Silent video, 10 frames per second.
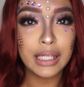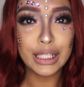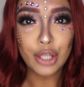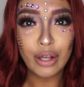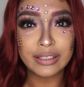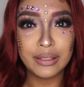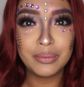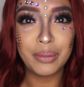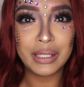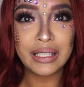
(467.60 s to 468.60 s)
it's
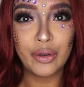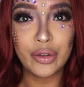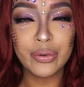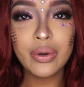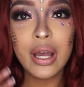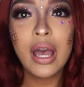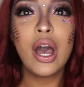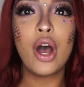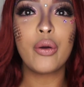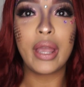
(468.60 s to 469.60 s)
awesome, let me tell you.
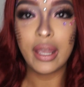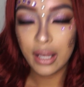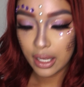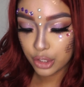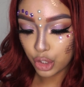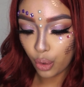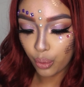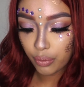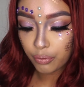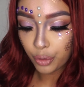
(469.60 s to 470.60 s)
Okay, so
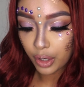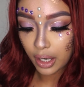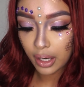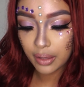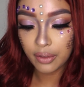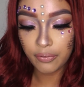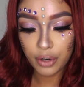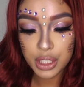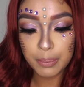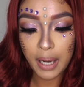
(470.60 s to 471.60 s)
for the
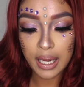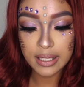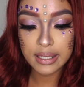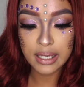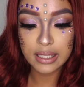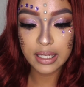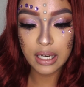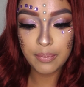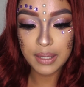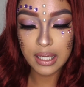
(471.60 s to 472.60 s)
first prize, it's
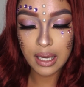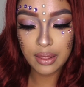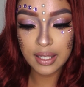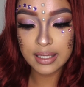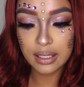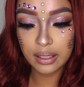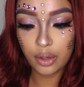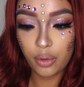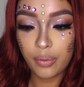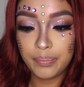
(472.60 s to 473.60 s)
gonna be this
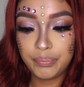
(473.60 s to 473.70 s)
little